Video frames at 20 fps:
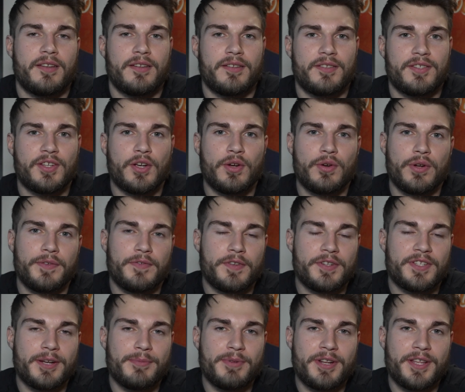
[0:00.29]
So if
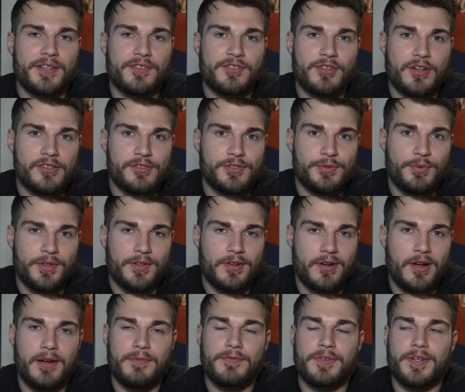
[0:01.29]
you're somebody that struggles with
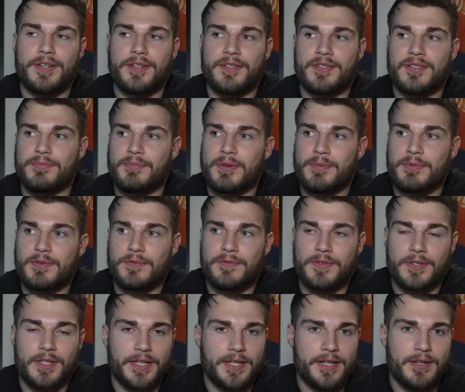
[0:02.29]
confidence, maybe you
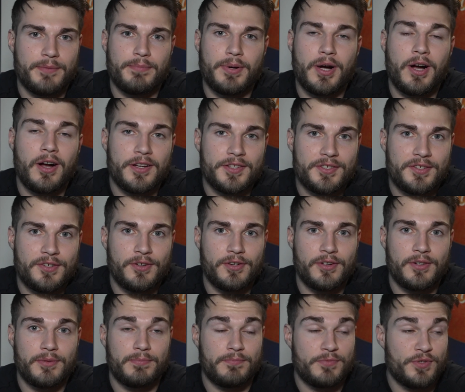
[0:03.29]
feel like an imposter,